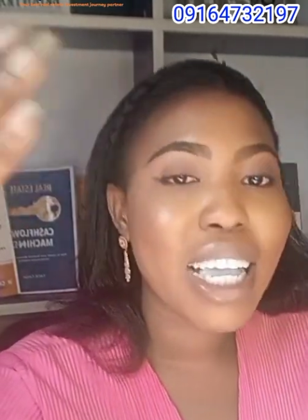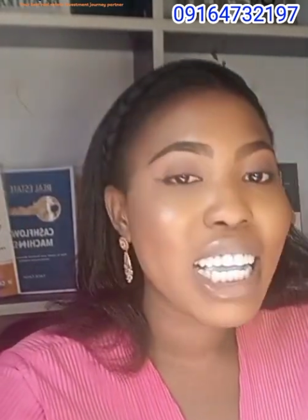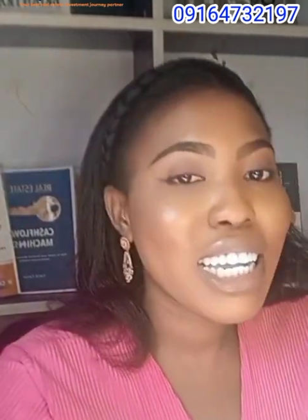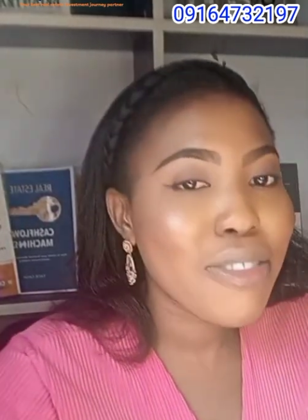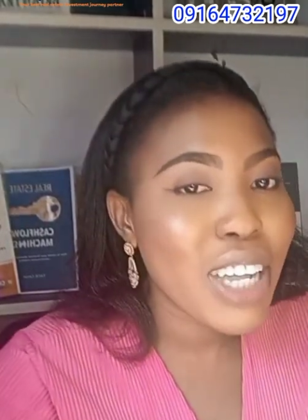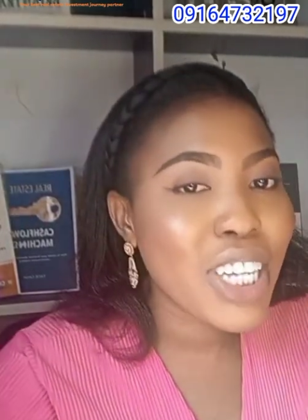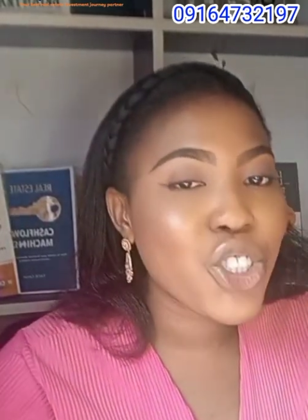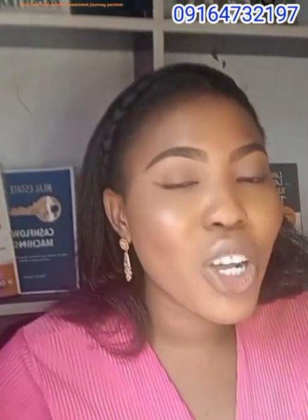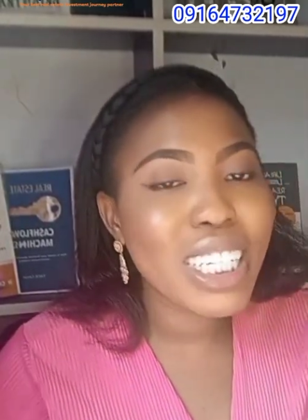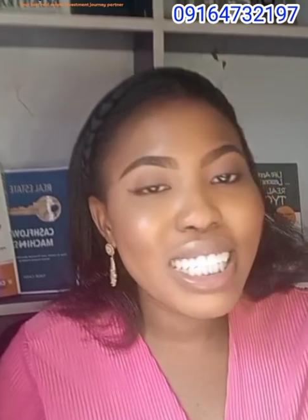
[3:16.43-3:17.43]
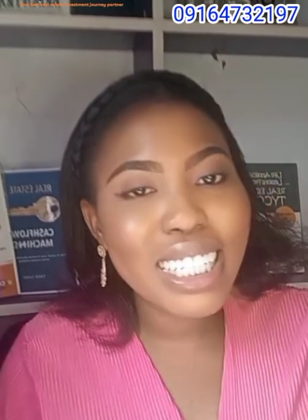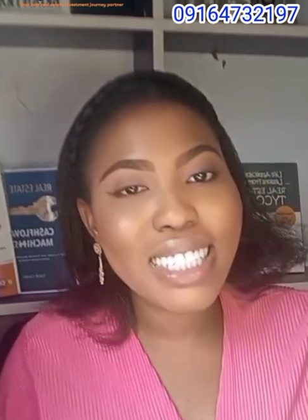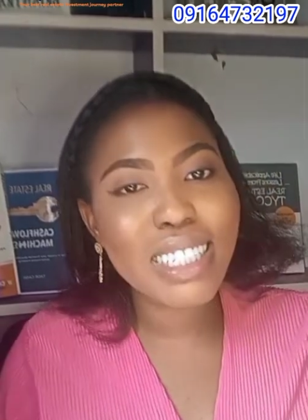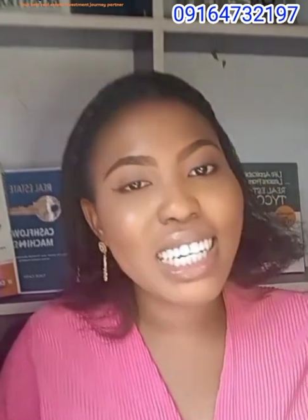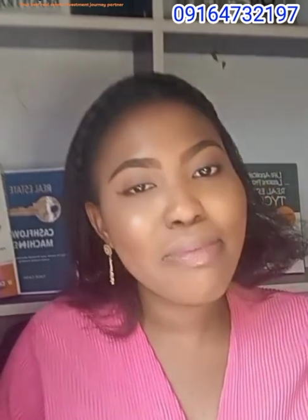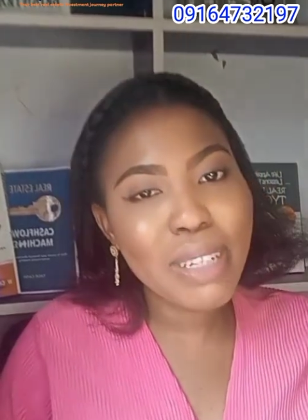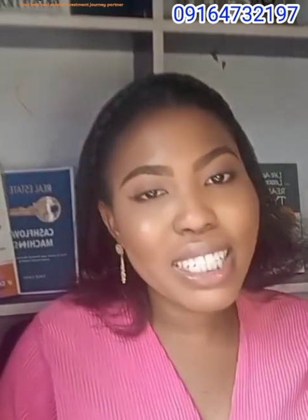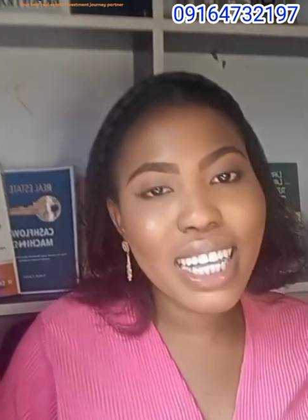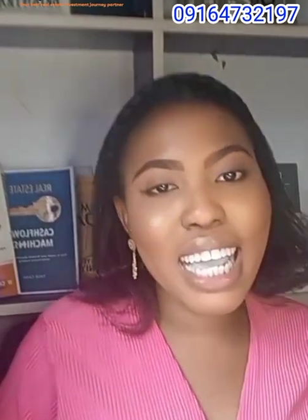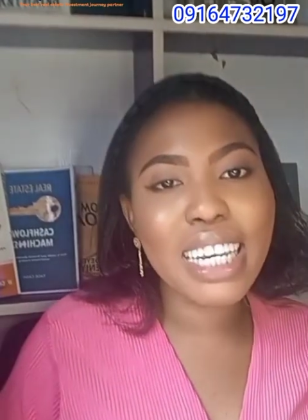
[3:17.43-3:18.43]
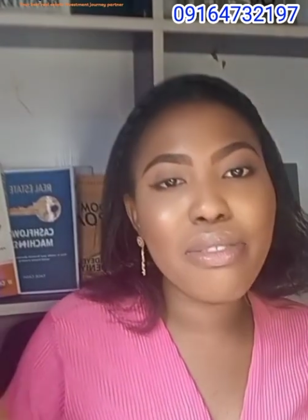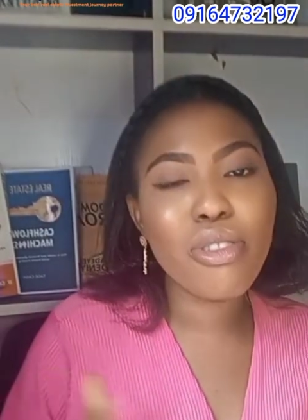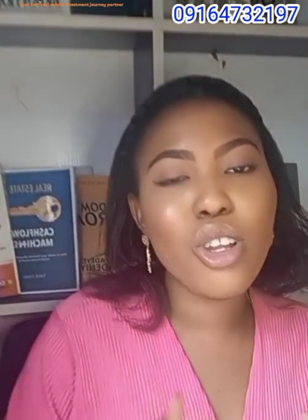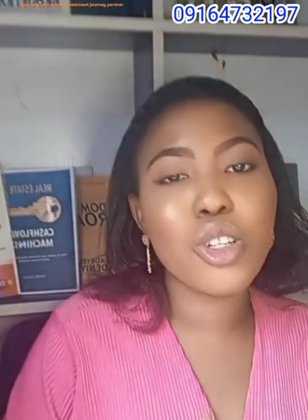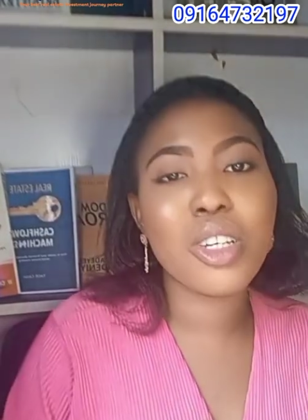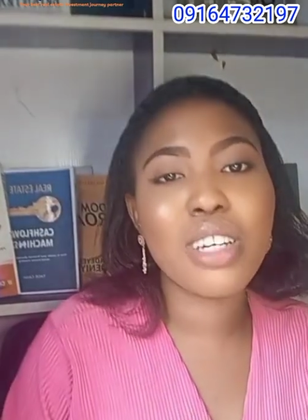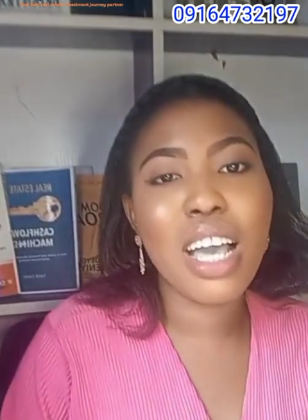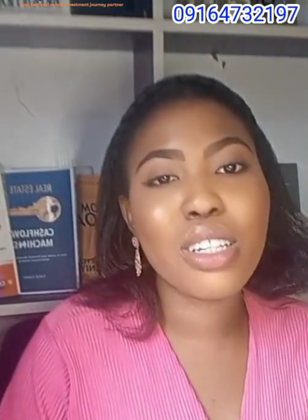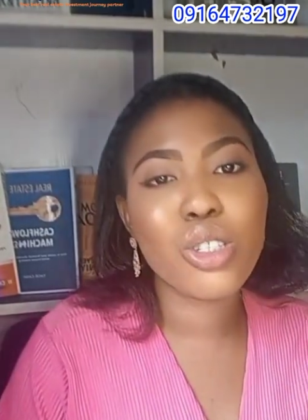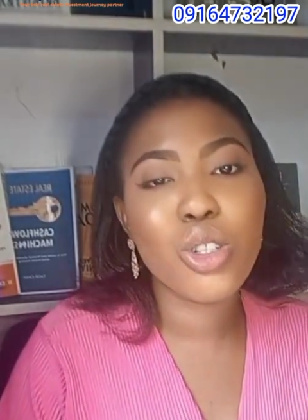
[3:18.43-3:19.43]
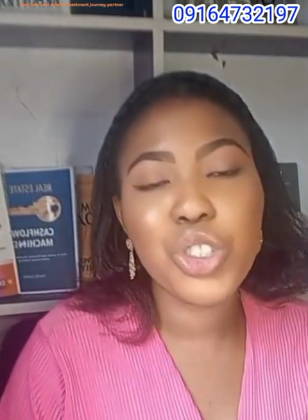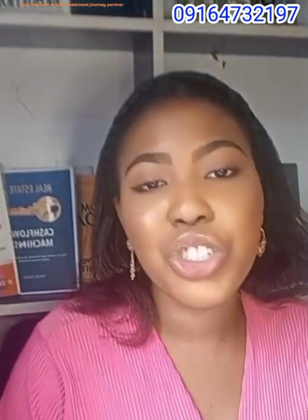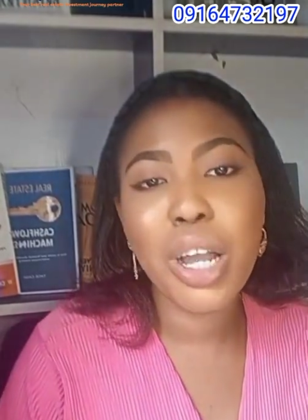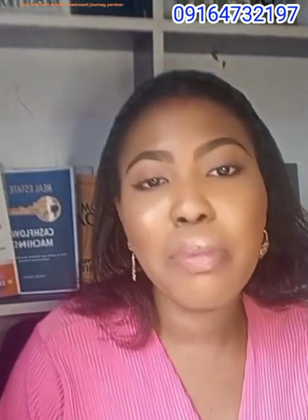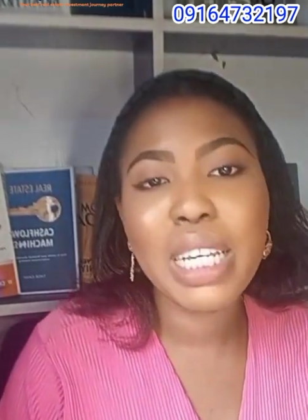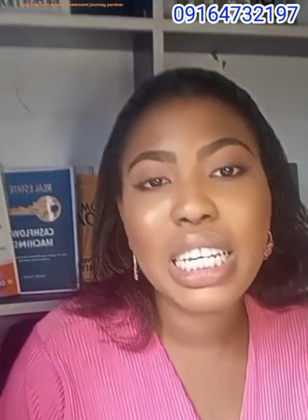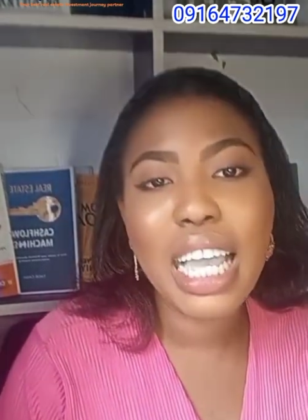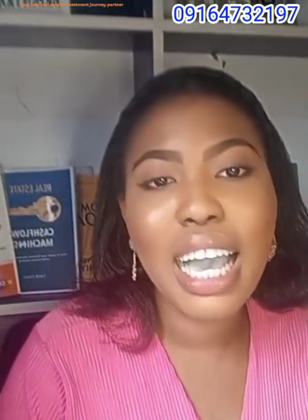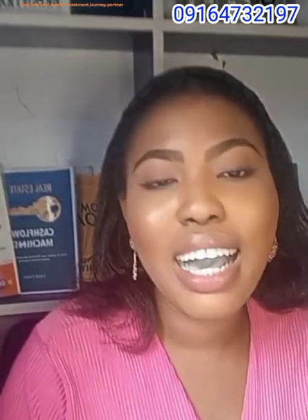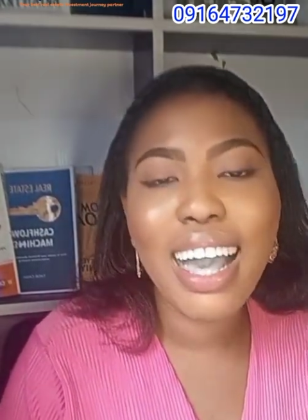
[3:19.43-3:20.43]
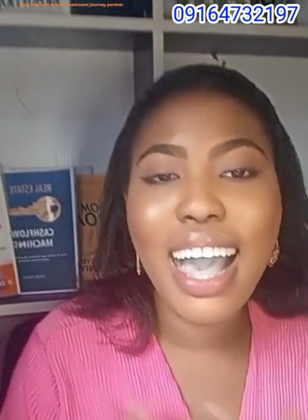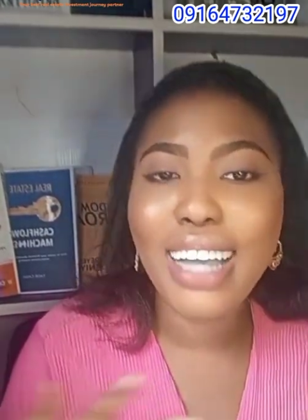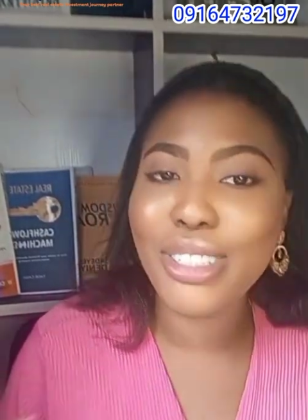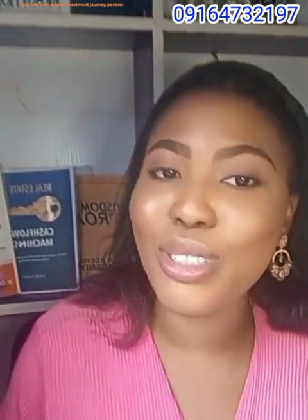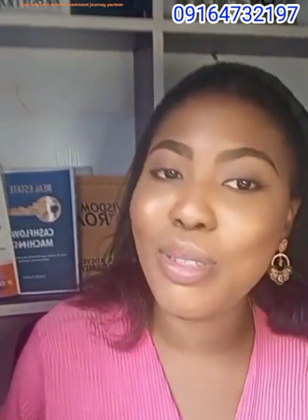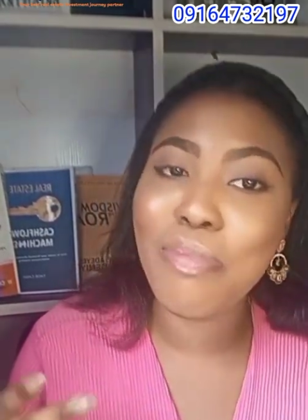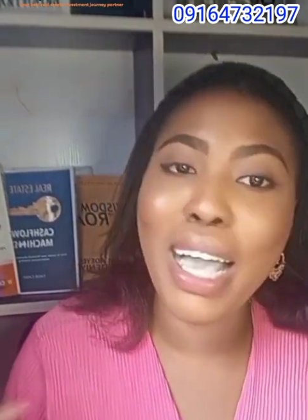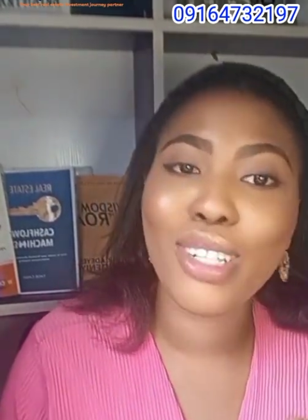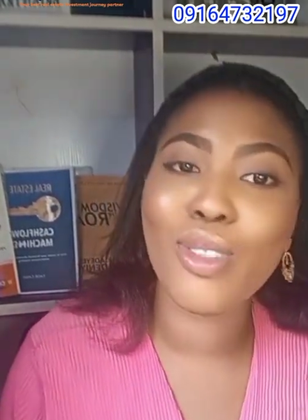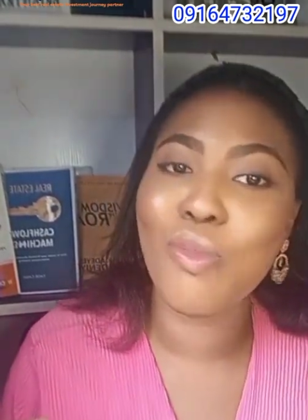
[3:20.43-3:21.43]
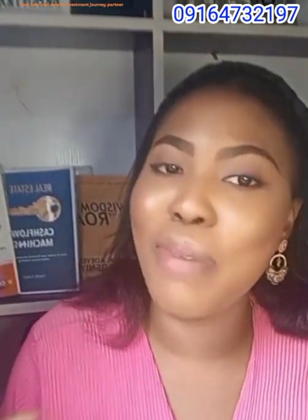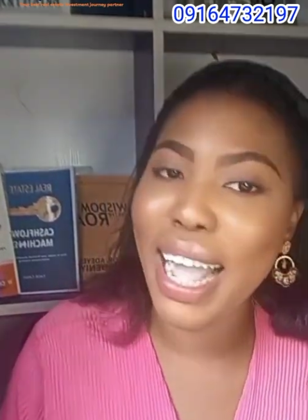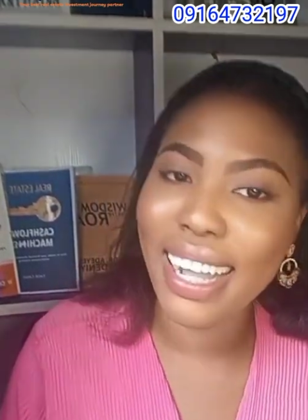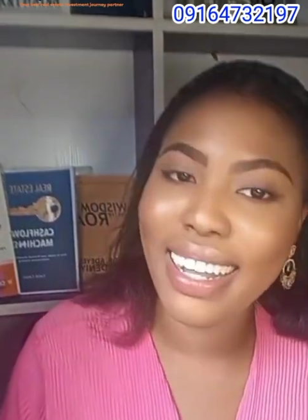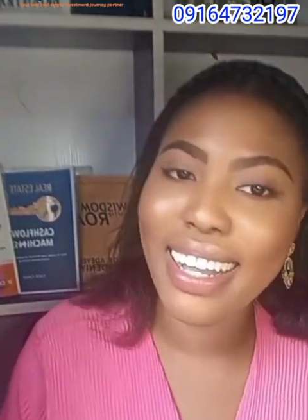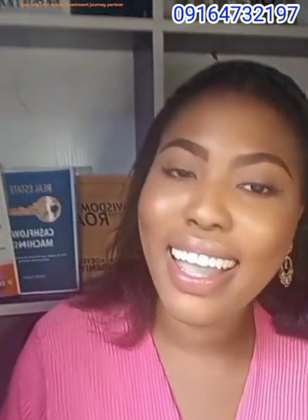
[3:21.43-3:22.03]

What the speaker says: If you enjoyed this, please kindly follow us on our social media and just back to back.